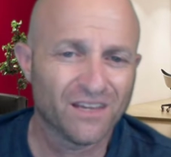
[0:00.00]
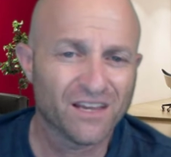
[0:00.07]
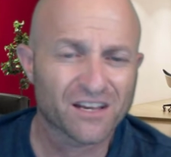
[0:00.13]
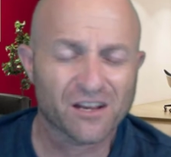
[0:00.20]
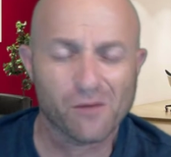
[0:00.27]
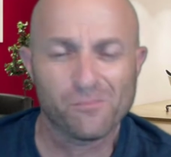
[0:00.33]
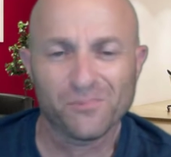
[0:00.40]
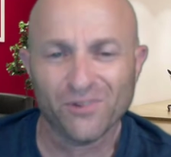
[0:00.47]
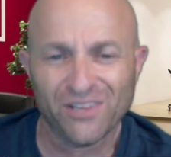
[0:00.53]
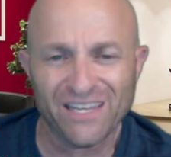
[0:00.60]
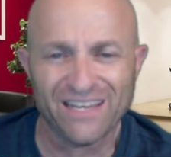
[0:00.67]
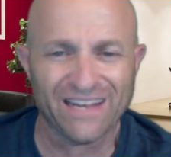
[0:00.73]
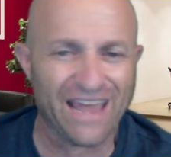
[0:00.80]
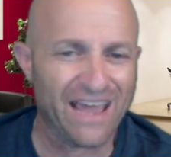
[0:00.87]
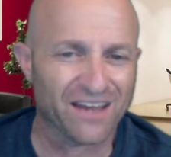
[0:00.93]

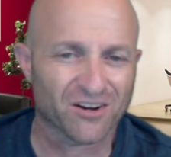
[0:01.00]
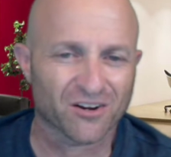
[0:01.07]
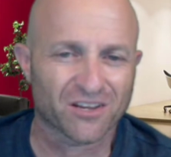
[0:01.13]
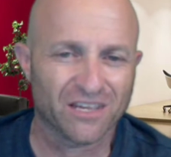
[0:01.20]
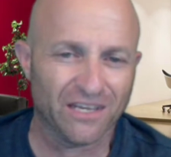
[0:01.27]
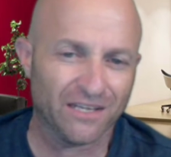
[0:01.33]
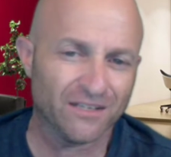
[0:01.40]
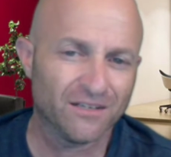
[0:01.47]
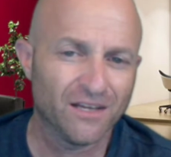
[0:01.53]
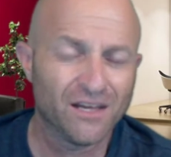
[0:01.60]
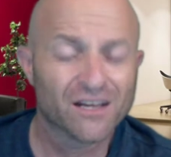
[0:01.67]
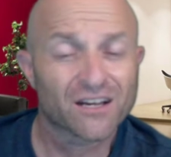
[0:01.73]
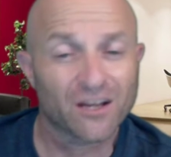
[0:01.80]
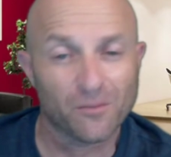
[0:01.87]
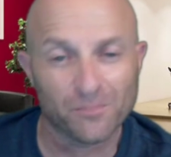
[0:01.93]
Complete anarchy,
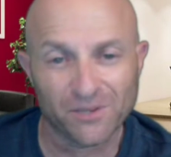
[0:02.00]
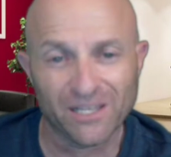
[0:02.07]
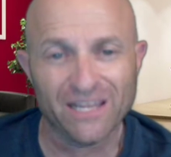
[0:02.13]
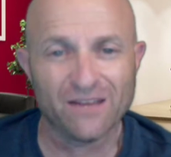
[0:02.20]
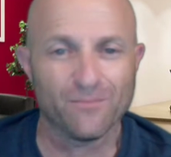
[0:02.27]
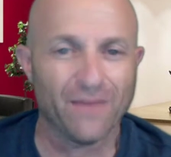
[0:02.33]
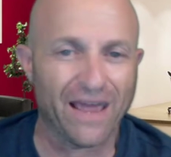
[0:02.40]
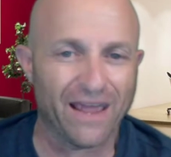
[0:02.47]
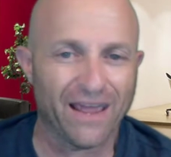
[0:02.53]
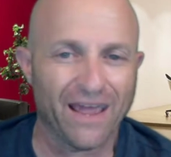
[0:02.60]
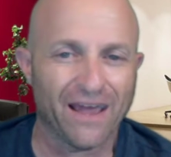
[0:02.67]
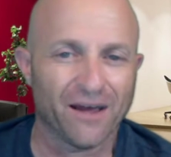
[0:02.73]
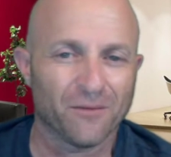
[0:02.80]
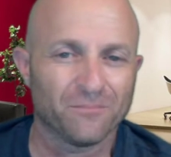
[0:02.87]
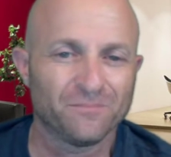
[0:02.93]
complete
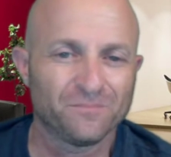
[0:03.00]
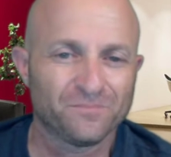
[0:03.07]
mayhem.